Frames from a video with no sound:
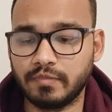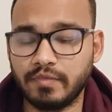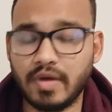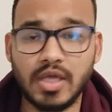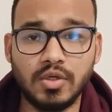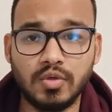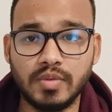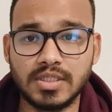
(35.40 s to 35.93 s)

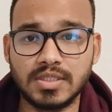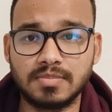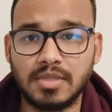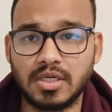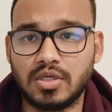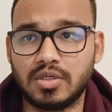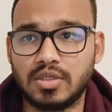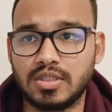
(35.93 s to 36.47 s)
Why US?
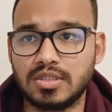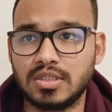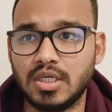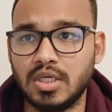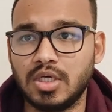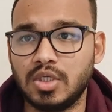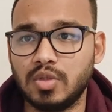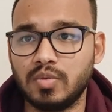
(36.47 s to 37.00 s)
Because
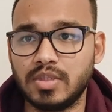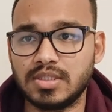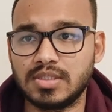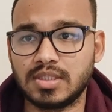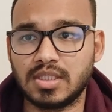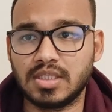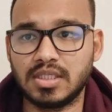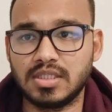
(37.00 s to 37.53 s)

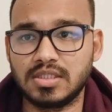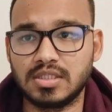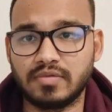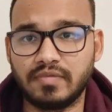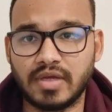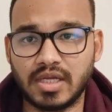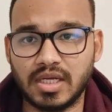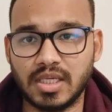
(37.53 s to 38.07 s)
US is
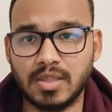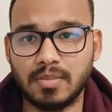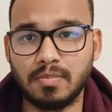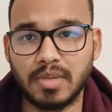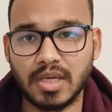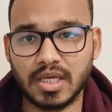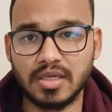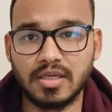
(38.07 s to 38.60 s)
a very
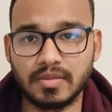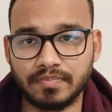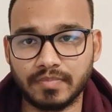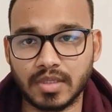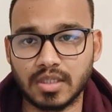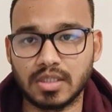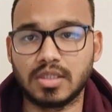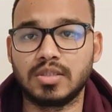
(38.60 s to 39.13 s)
big
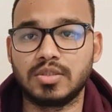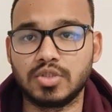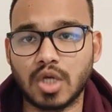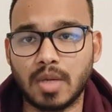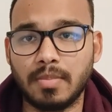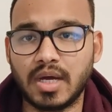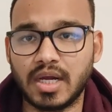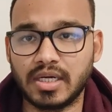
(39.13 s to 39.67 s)

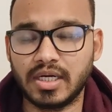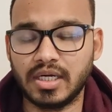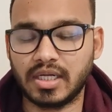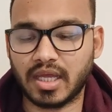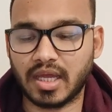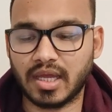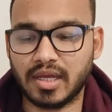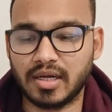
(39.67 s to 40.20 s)
job
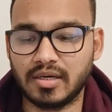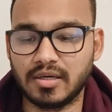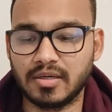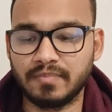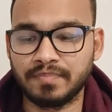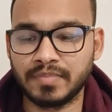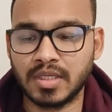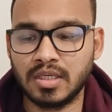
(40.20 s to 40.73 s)
market,
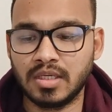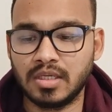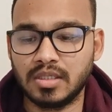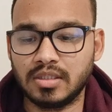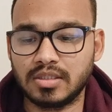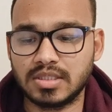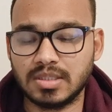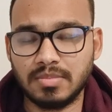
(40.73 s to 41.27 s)
and
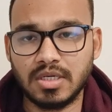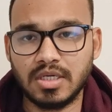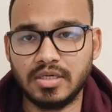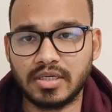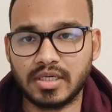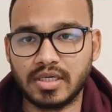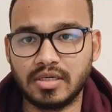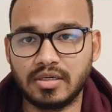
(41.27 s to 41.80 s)
similar
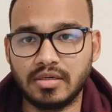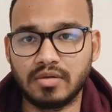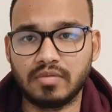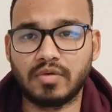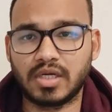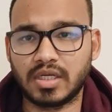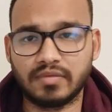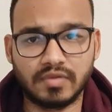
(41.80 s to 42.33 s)
trend,
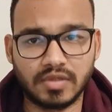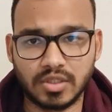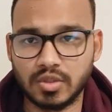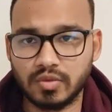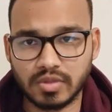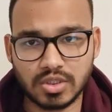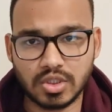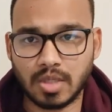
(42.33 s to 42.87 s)
whatever
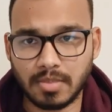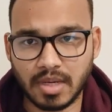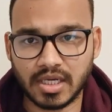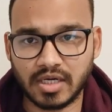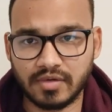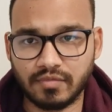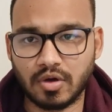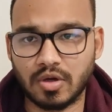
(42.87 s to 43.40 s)
US job
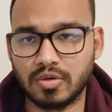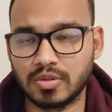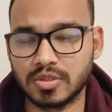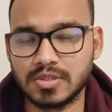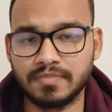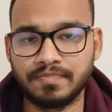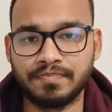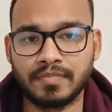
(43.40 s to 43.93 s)
market
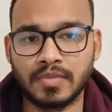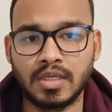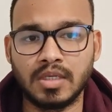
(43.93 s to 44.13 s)
follows,